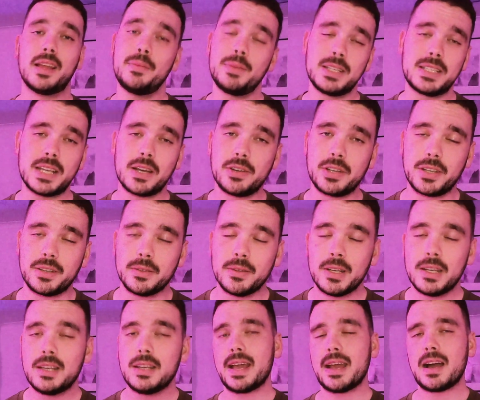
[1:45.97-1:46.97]
Let me tell you,
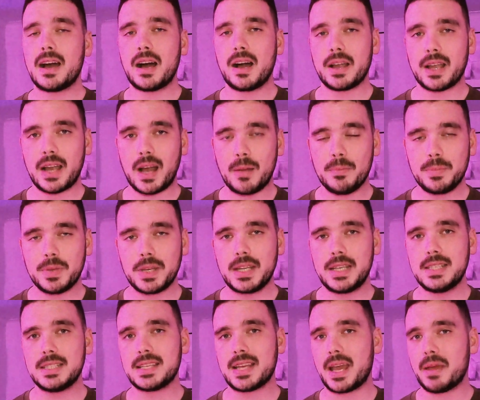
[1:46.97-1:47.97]
there are
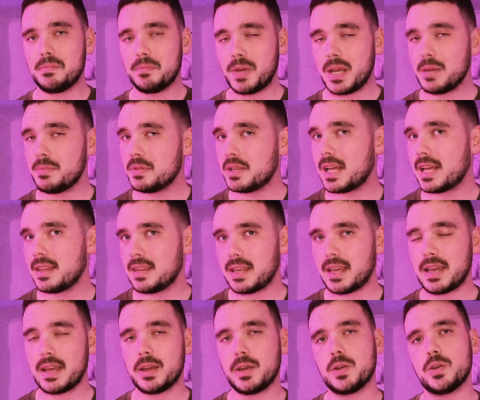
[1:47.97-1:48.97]
companies and people out
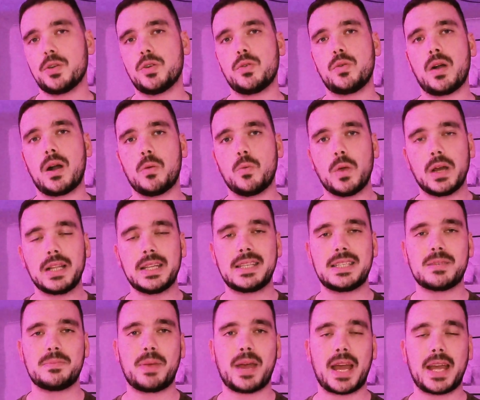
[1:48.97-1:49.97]
there who are
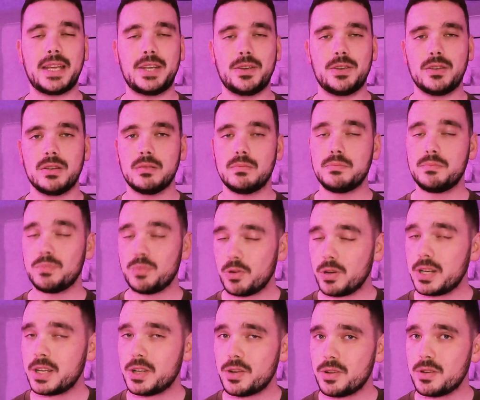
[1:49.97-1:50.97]
willing to pay you
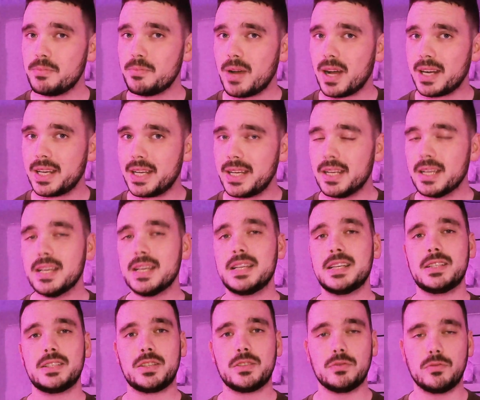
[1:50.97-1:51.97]
pretty good money
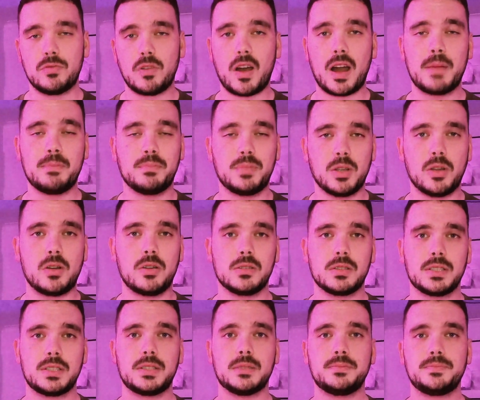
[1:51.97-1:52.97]
to write
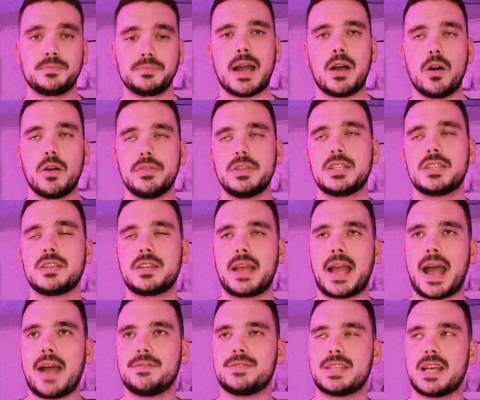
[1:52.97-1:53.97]
blogs. Now obviously
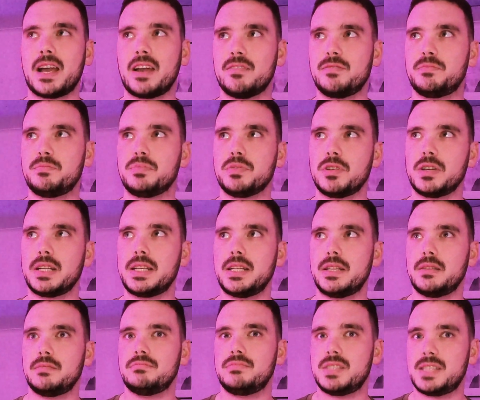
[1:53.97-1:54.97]
you have to have
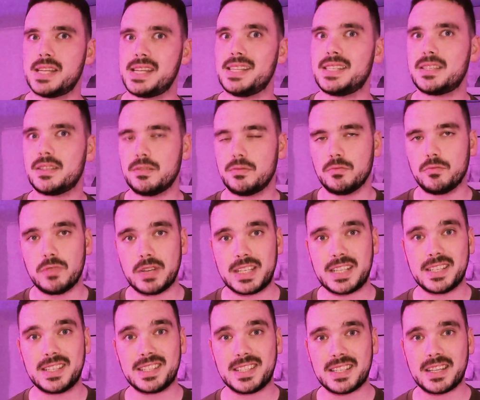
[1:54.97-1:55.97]
pretty decent
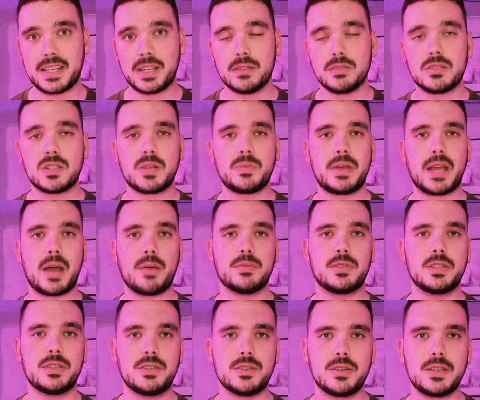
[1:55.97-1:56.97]
written skills to be able
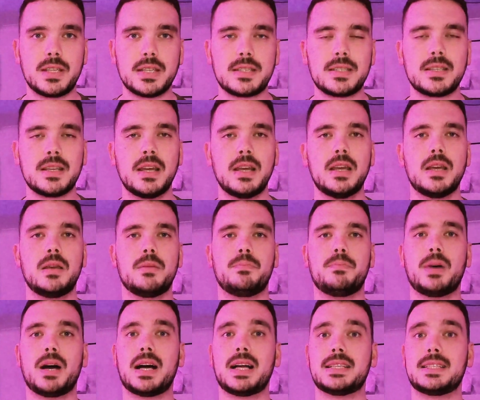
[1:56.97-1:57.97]
to do this,
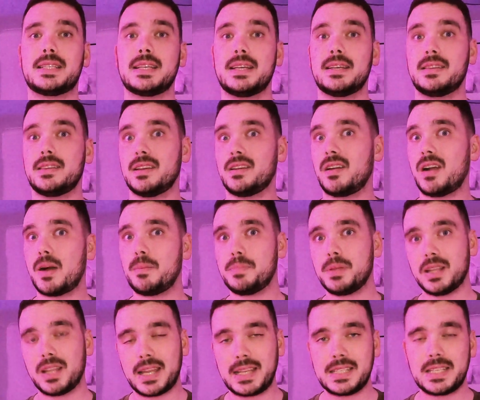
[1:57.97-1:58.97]
but there are
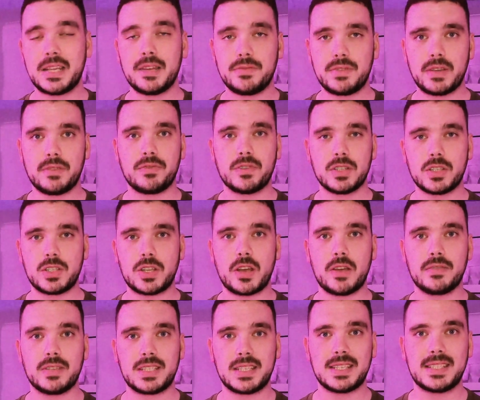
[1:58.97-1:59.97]
plenty of different
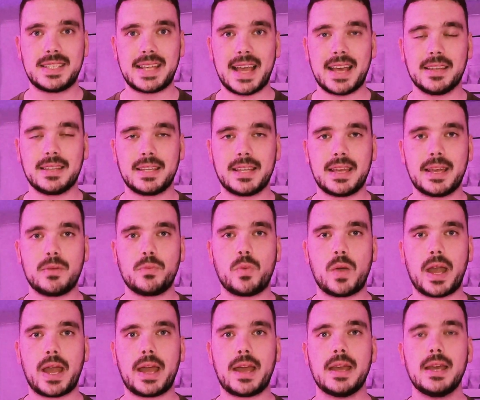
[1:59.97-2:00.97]
services out there
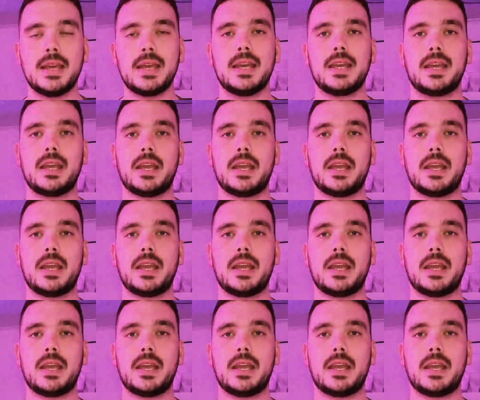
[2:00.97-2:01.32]
where